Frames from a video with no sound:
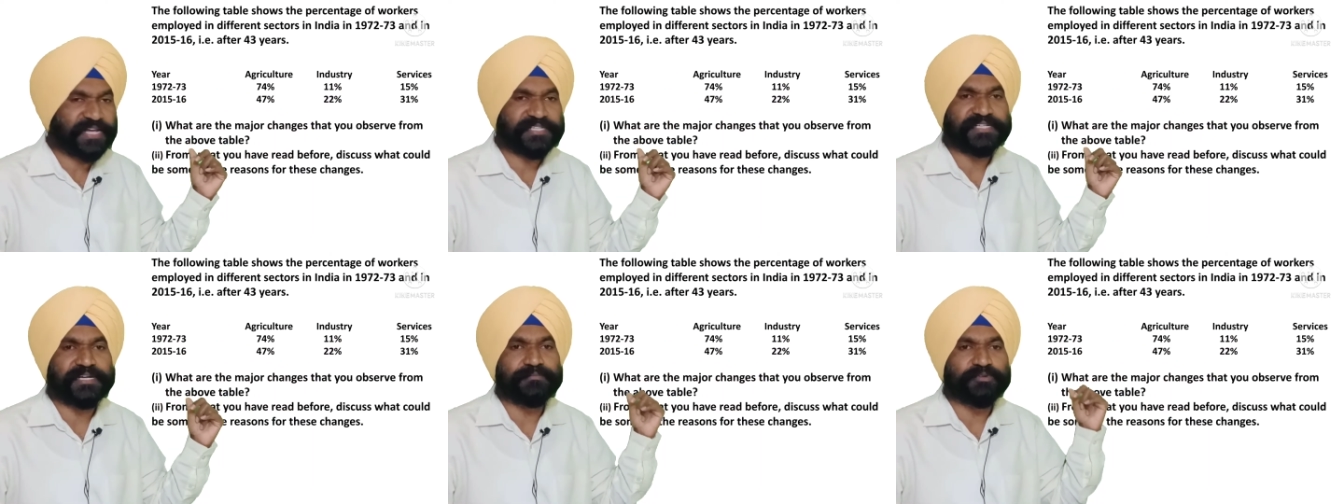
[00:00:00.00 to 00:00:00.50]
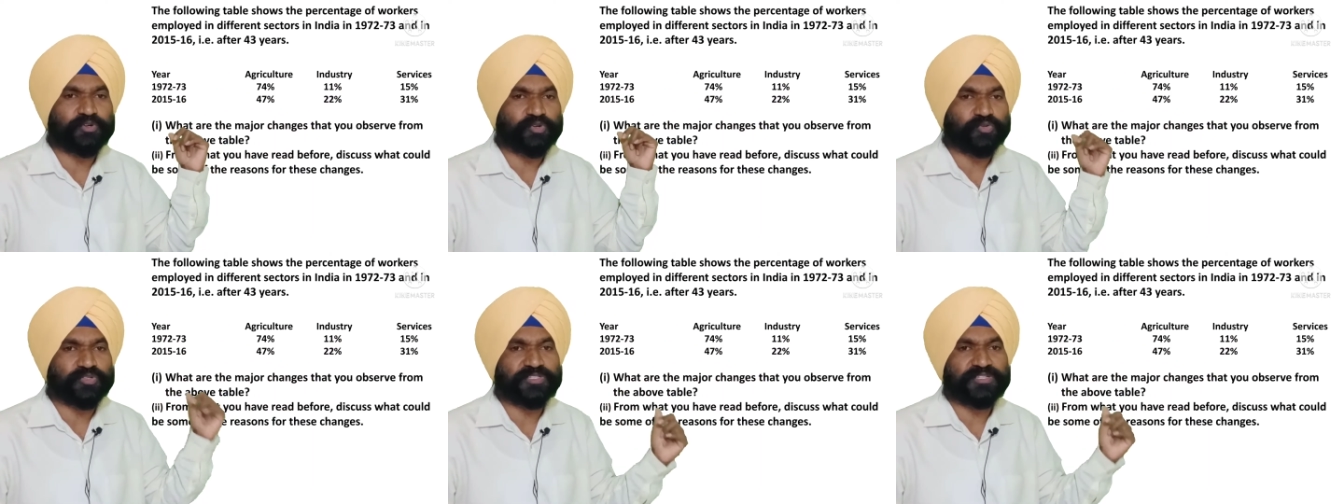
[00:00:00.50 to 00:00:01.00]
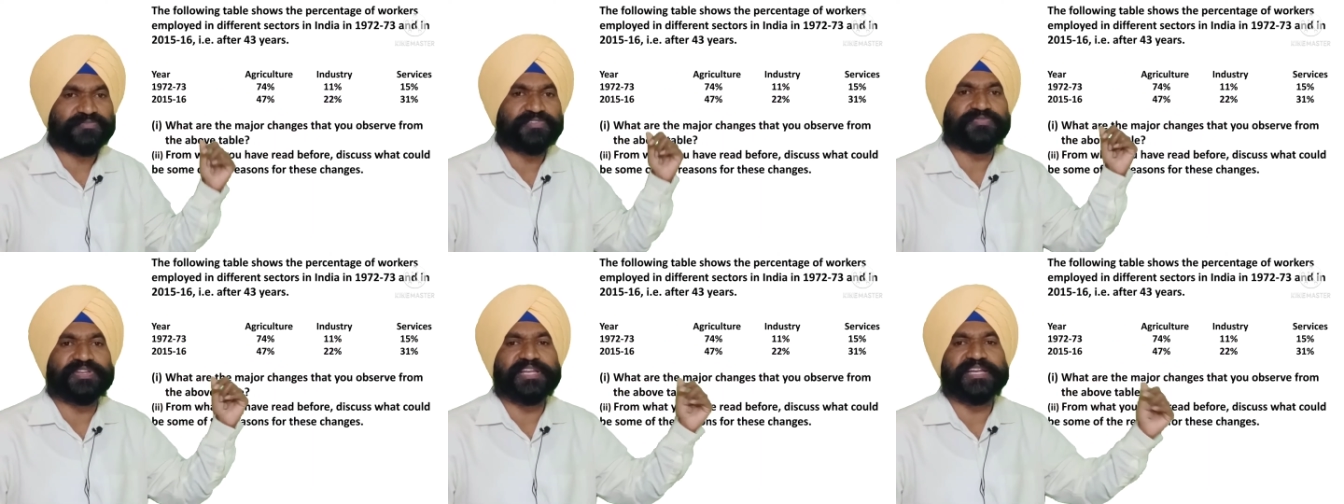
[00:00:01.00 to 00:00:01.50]
come to
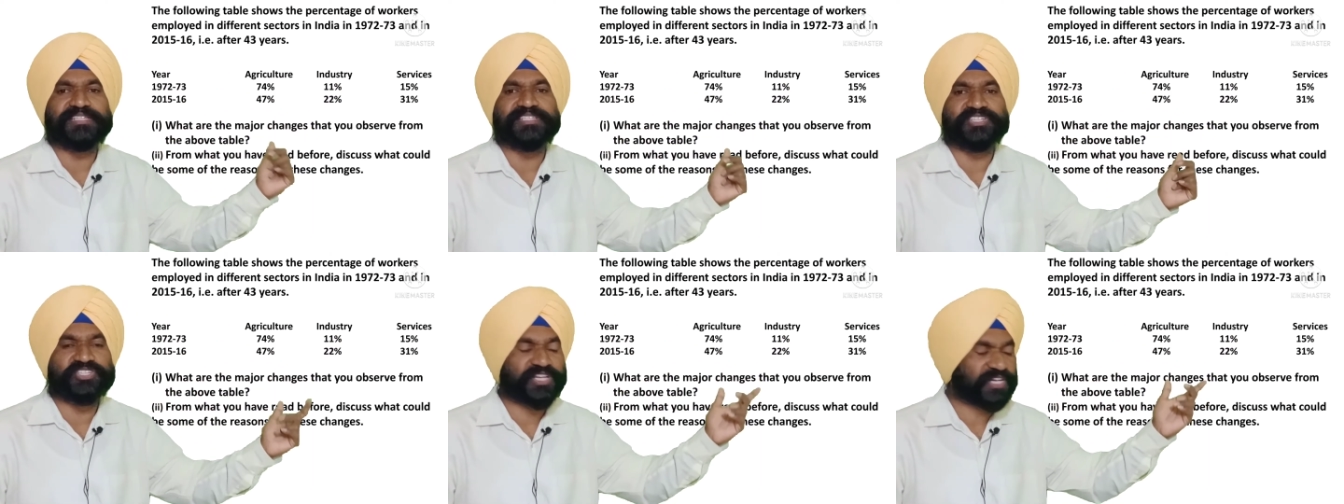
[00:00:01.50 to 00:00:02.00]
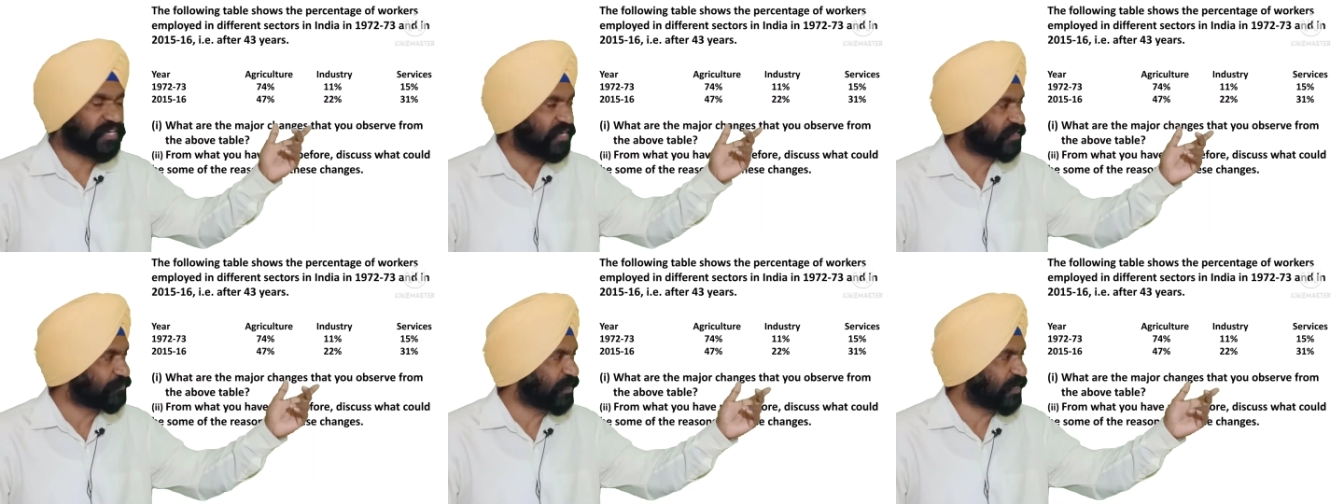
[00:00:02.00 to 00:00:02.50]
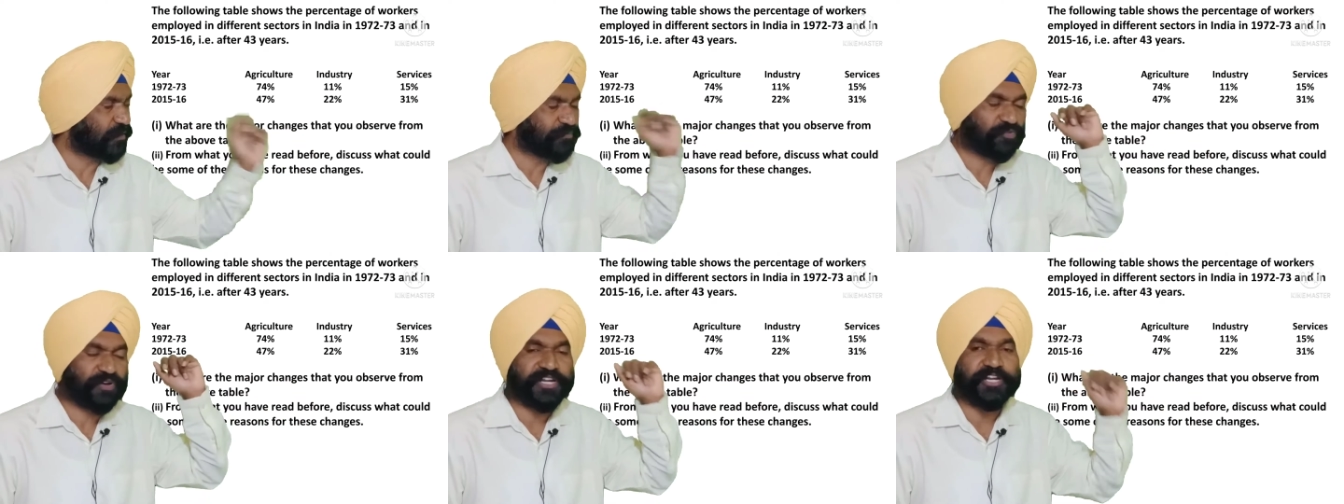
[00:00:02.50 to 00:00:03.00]
2015 and 16, it has become
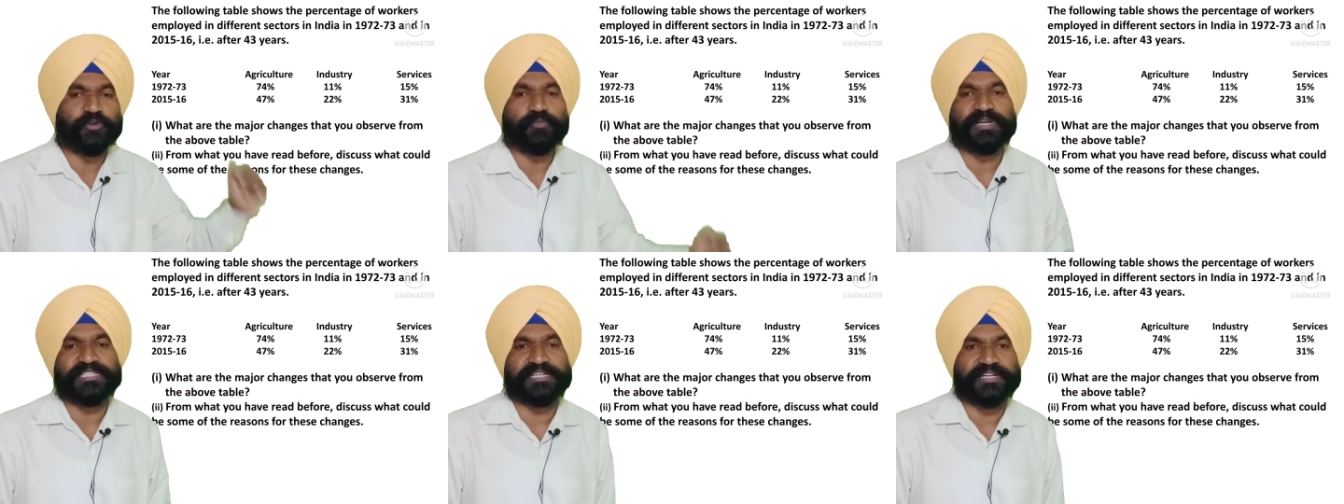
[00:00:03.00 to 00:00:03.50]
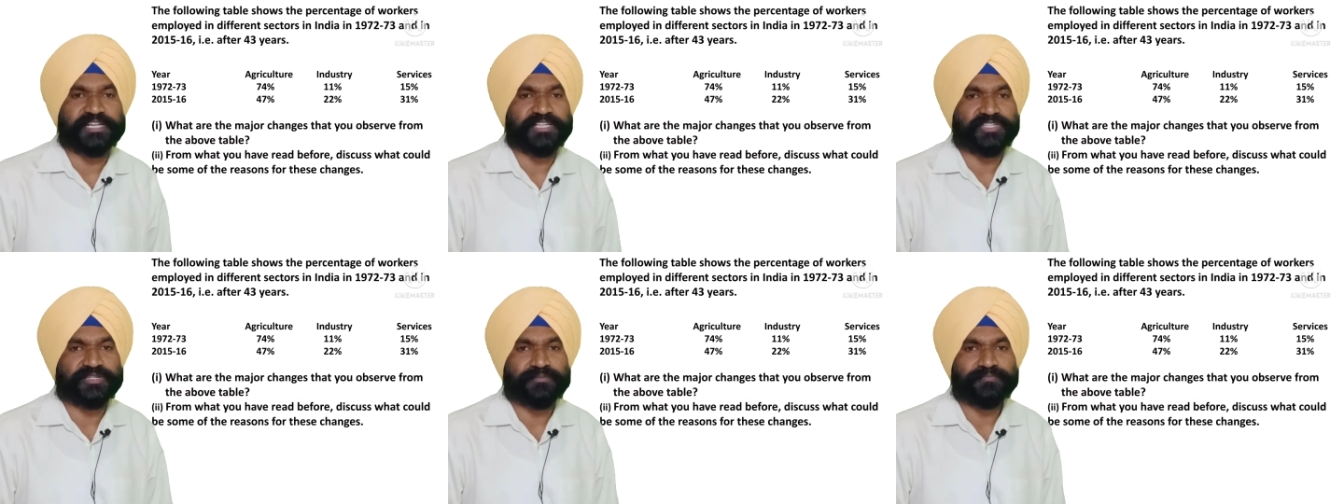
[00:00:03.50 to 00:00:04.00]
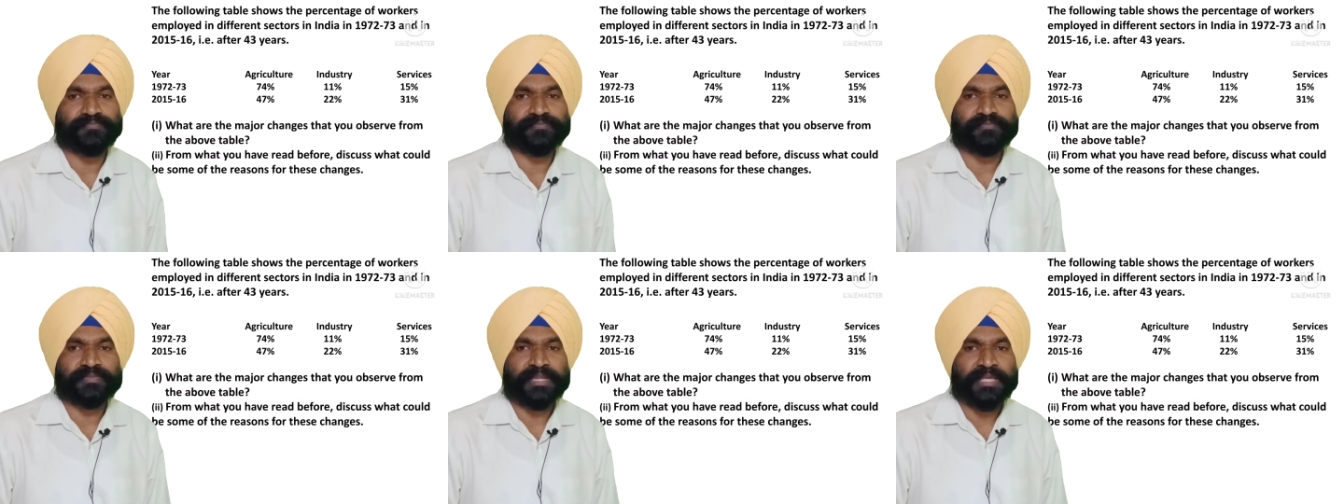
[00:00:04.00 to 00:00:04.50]
22%.
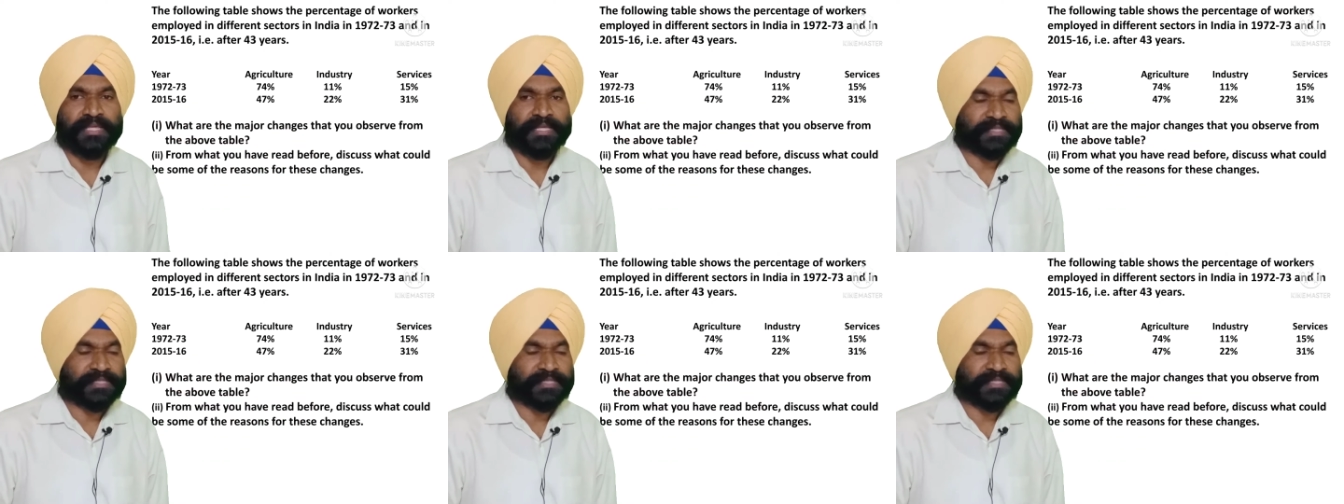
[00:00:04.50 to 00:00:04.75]
The